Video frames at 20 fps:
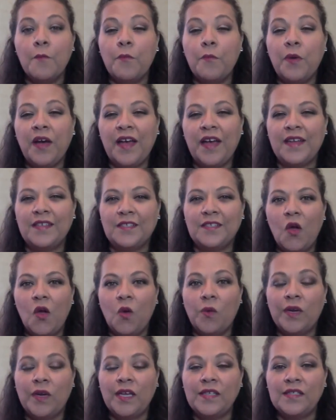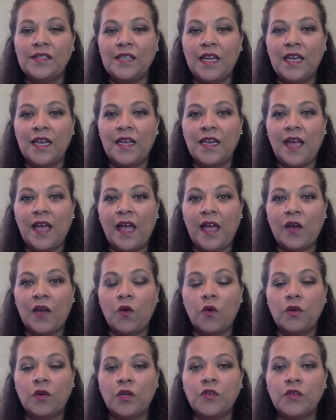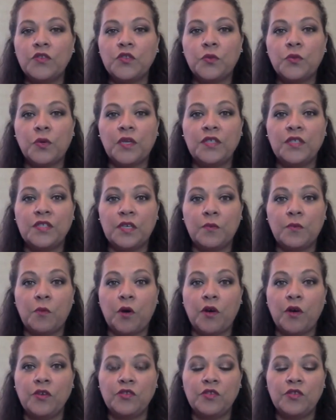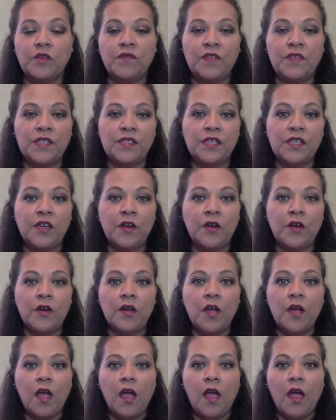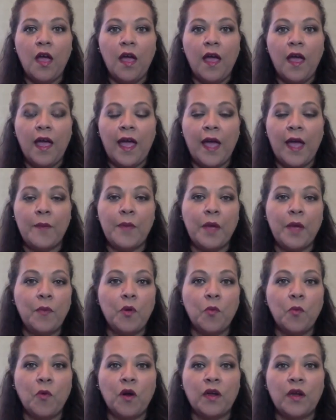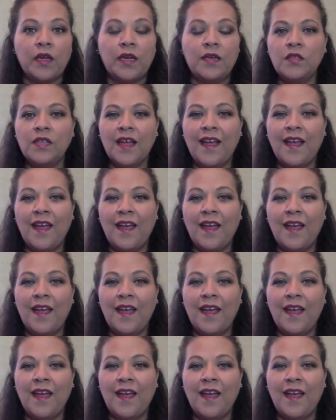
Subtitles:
But when I stayed at Coronado Springs in March of this year at Pepper Market,